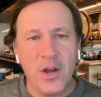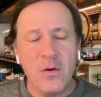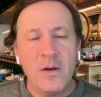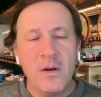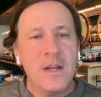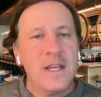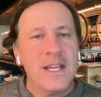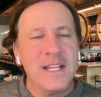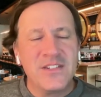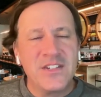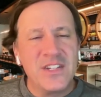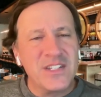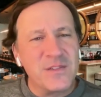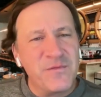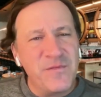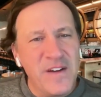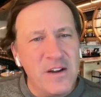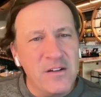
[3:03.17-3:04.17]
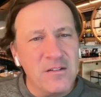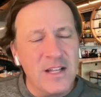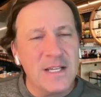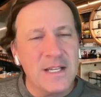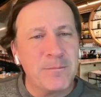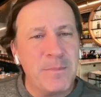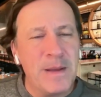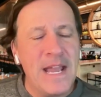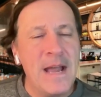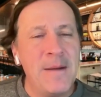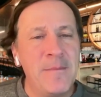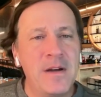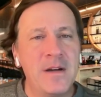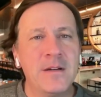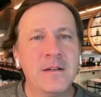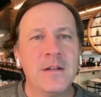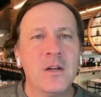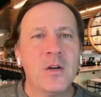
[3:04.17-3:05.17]
you know. It just felt like
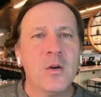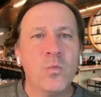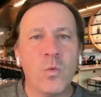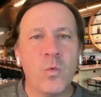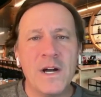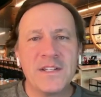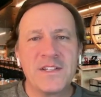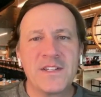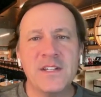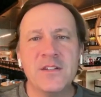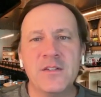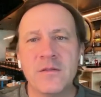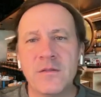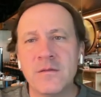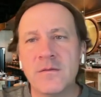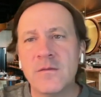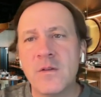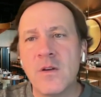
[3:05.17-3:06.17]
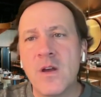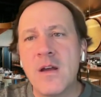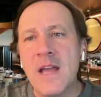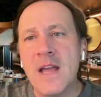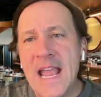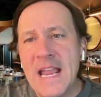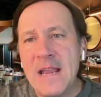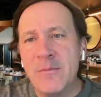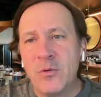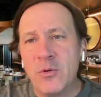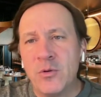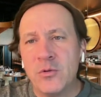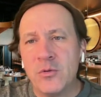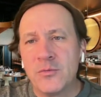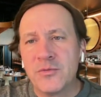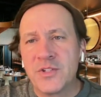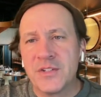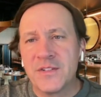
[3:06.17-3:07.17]
Bama wasn't
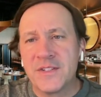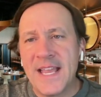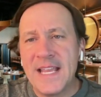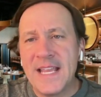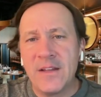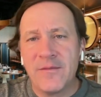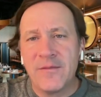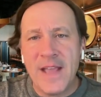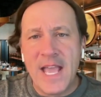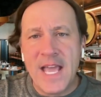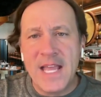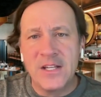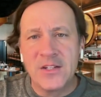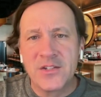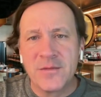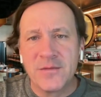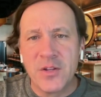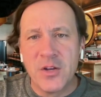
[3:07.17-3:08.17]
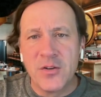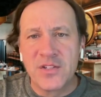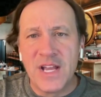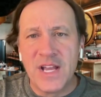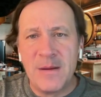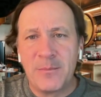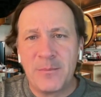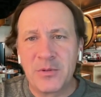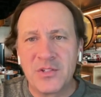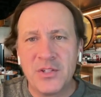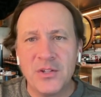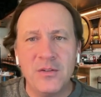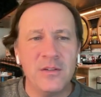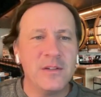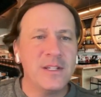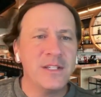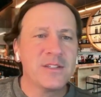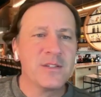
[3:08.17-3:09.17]
able to take advantage of those
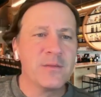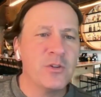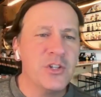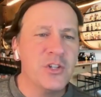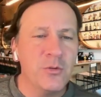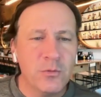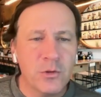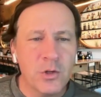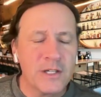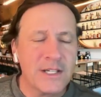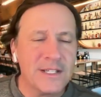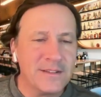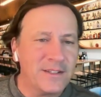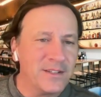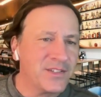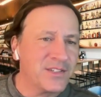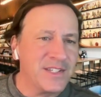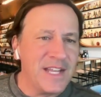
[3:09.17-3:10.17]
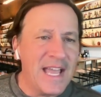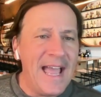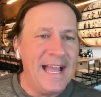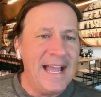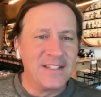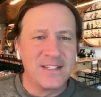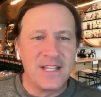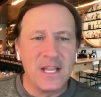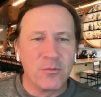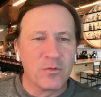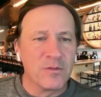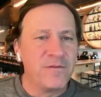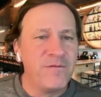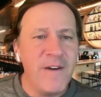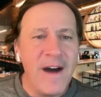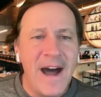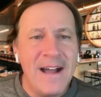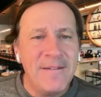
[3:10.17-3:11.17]
opportunities. And when you look at the stats, they
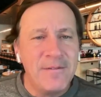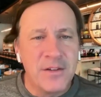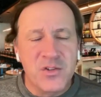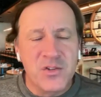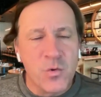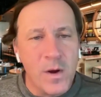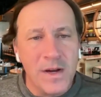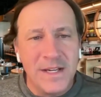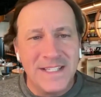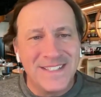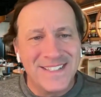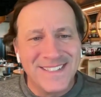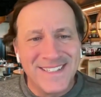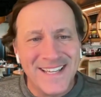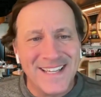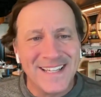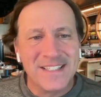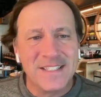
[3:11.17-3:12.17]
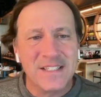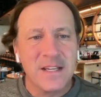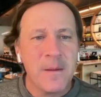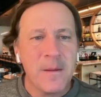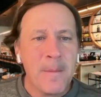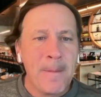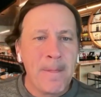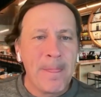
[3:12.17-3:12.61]
were 5 of 26,